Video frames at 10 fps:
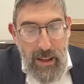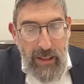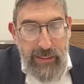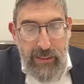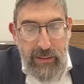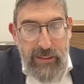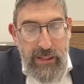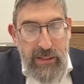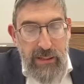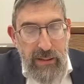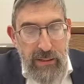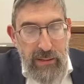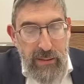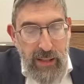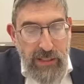Hatilson,
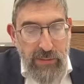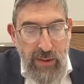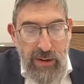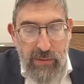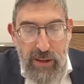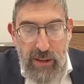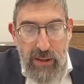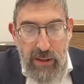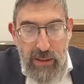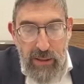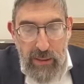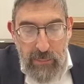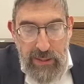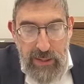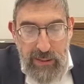that's fenugreek,
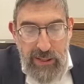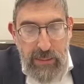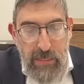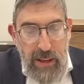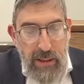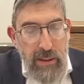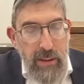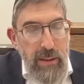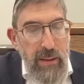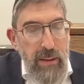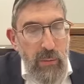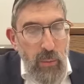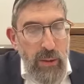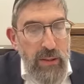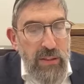Misha Titzmach.
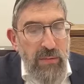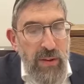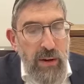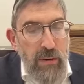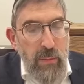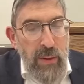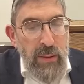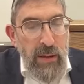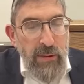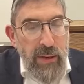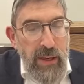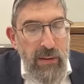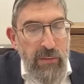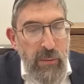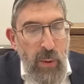When does fenugreek, when you have a
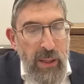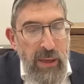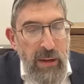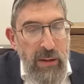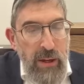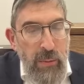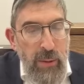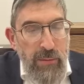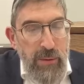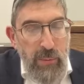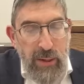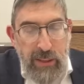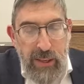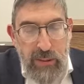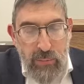chiyav, what year do you go after? When
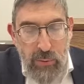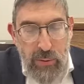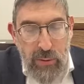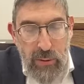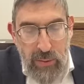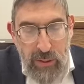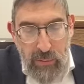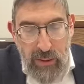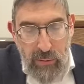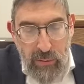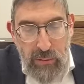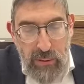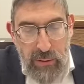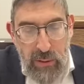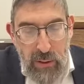it takes root, when it
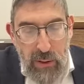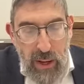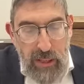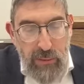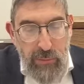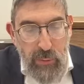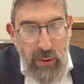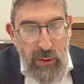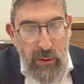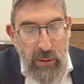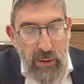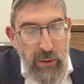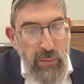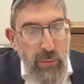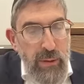grows. Hatfua,
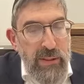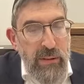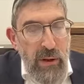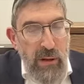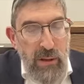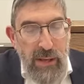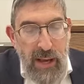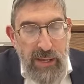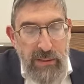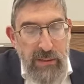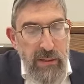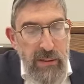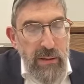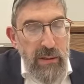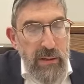tfua is dagon, guys.
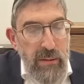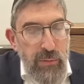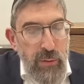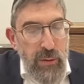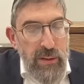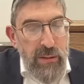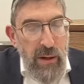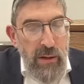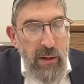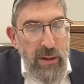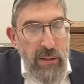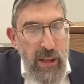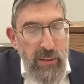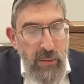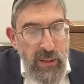Tfua is dagon
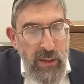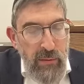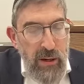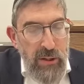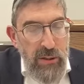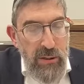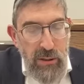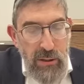and tirosh.